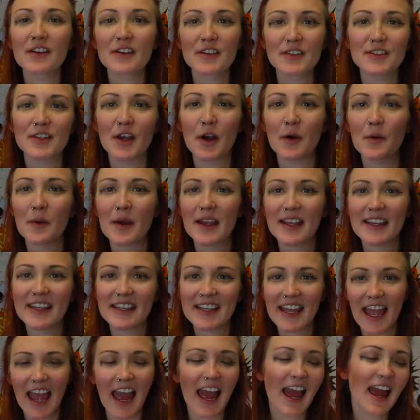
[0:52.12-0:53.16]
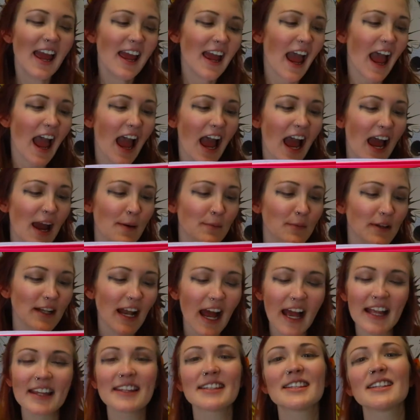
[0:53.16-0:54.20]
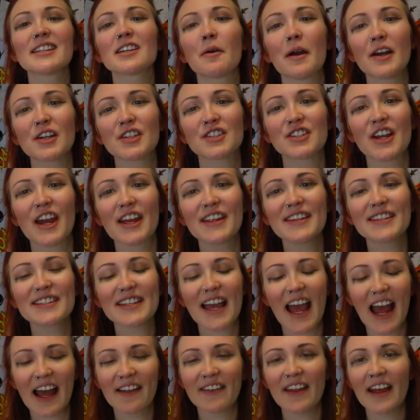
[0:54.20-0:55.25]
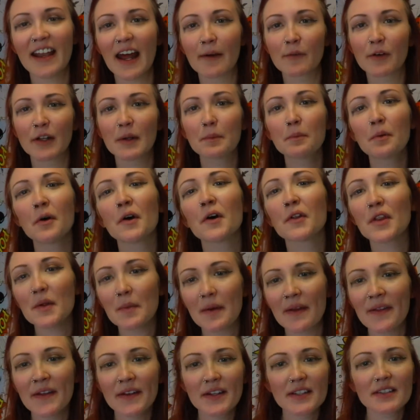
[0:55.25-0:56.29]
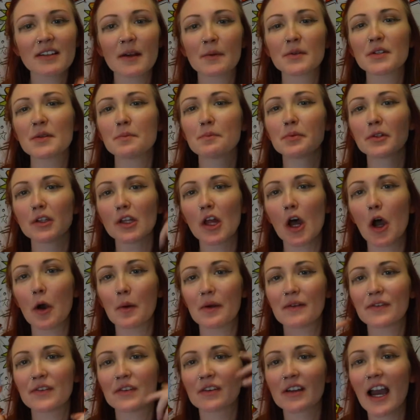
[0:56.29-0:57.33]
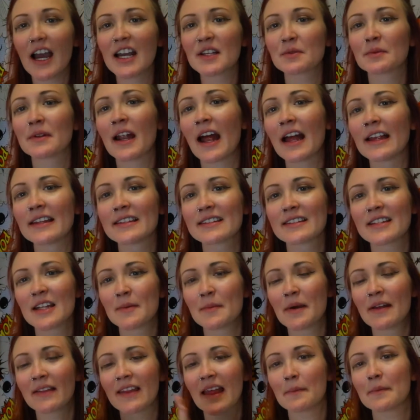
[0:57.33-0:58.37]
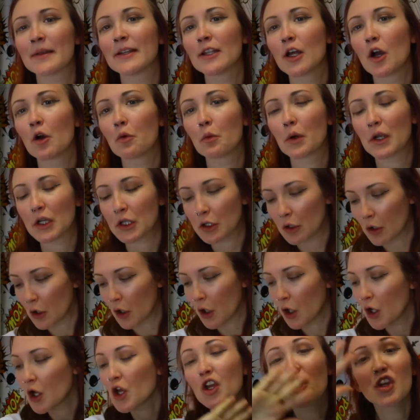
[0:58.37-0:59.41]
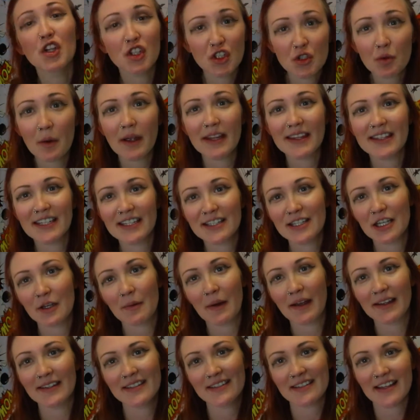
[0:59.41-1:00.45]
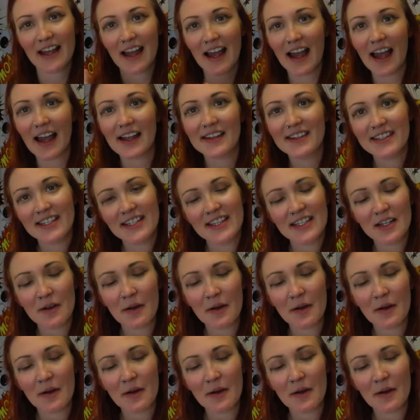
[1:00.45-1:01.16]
So yeah, I'm going to answer the questions and then I'm going to put them in the description below if you guys want to answer them, and let me know what your 22 answers are to the